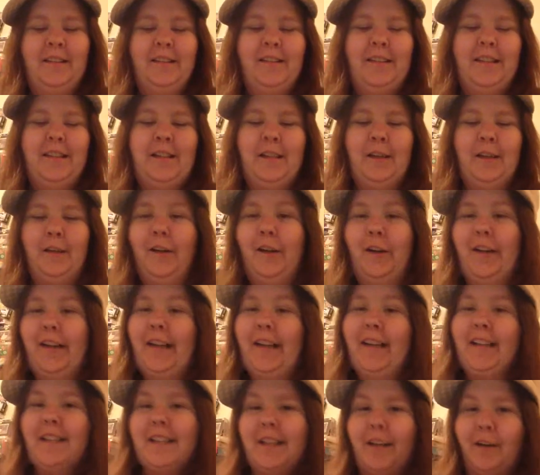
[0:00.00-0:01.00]
So I
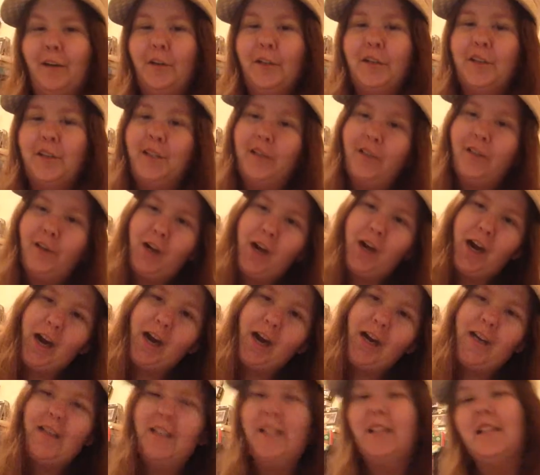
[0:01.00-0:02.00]
guess I'll see you
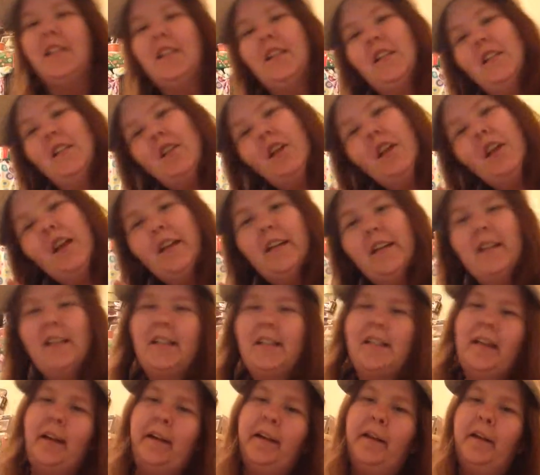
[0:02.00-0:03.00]
guys
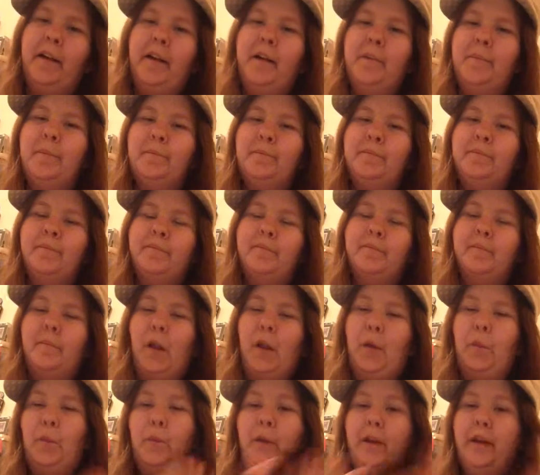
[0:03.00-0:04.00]
next time.
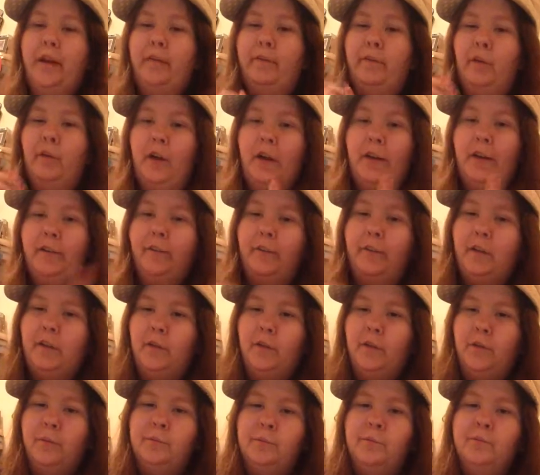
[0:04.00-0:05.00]
Whenever I
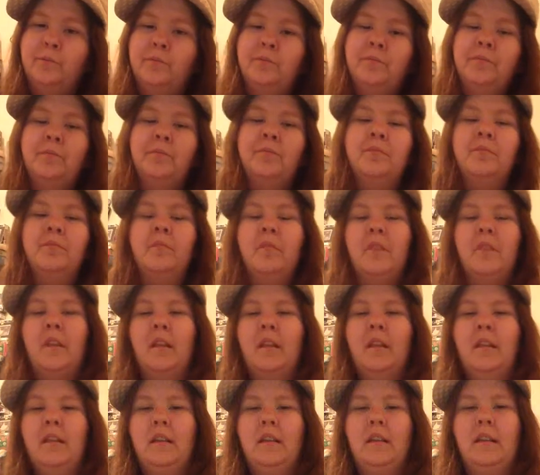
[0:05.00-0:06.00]
film,
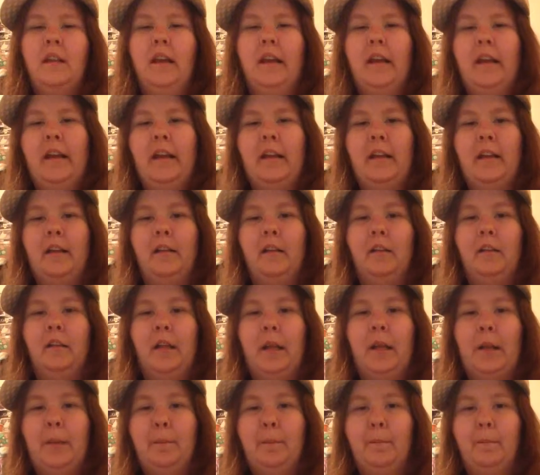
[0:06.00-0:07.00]
and
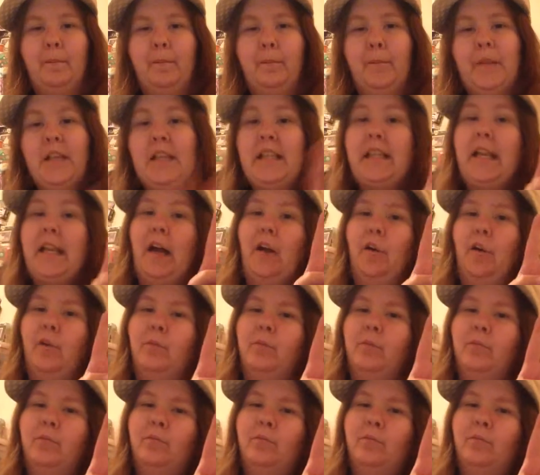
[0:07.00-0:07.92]
peace out.